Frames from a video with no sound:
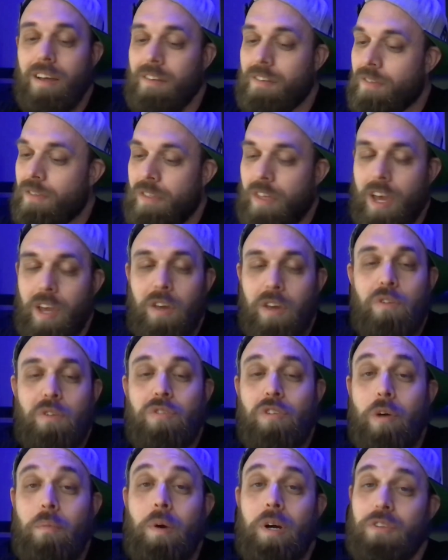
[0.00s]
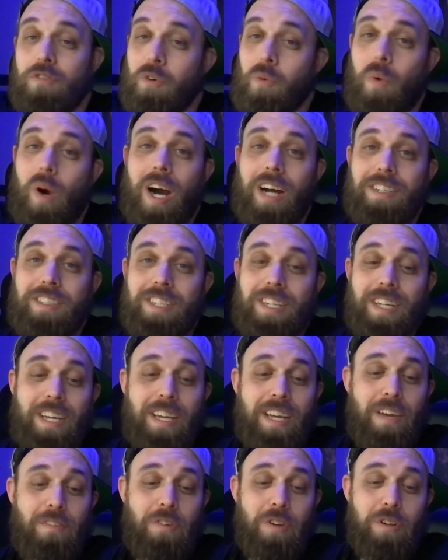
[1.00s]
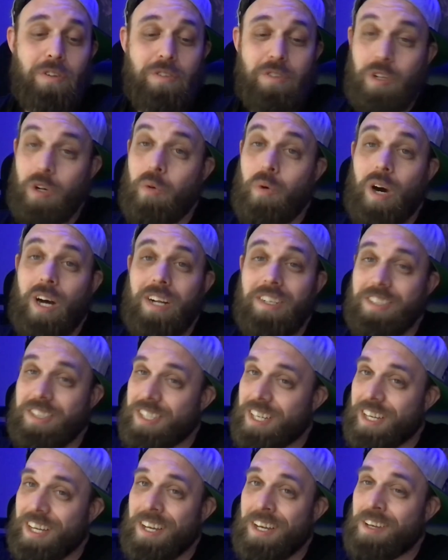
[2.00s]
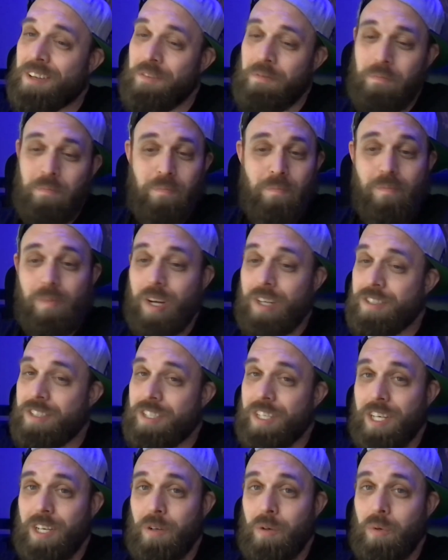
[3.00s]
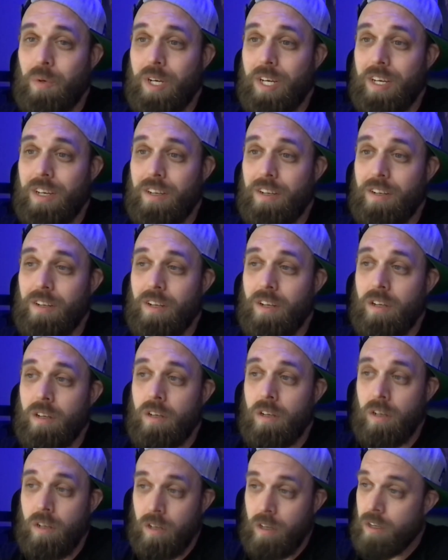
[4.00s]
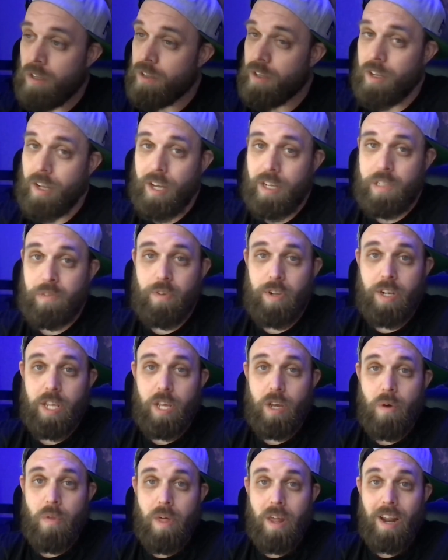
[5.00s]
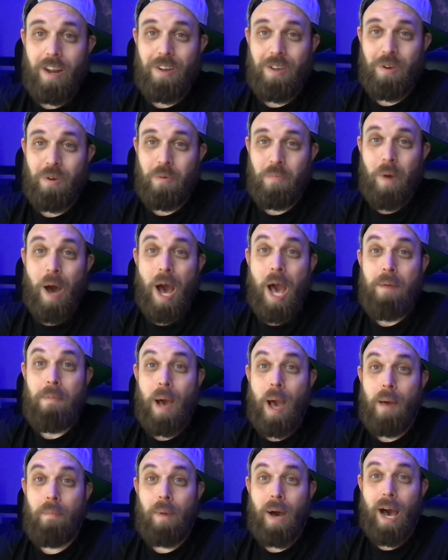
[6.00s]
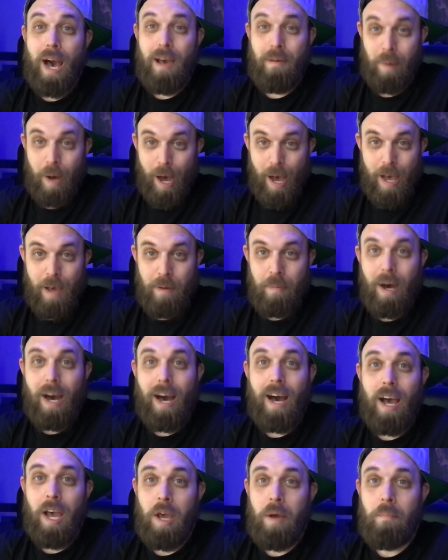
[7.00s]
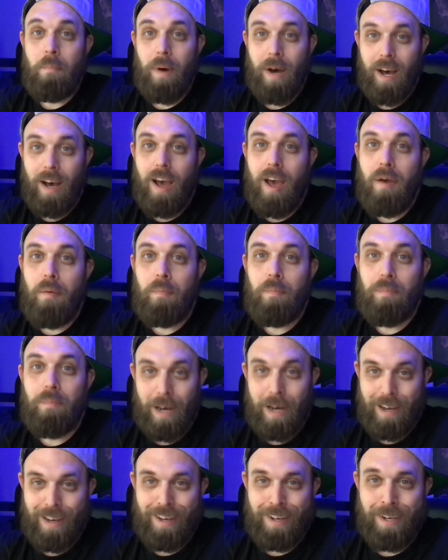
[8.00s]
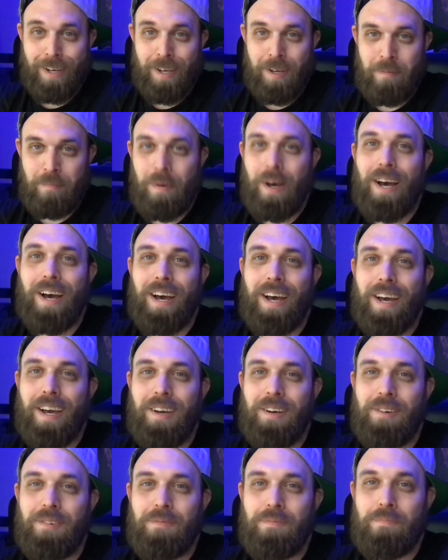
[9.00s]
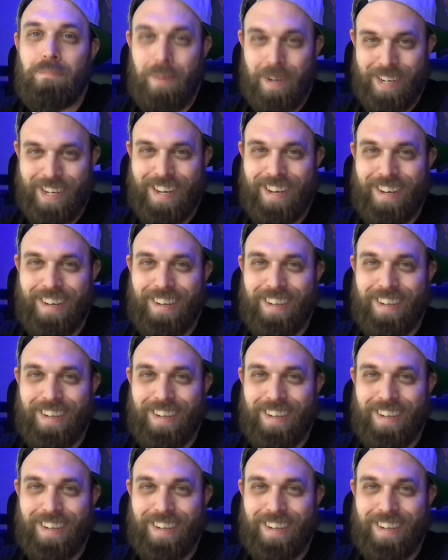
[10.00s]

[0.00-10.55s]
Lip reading: Thank you so much for watching, if you're still watching, and I'll see you in the next video that I do. Bye, bye, bye, bye, bye, bye, bye, bye, bye,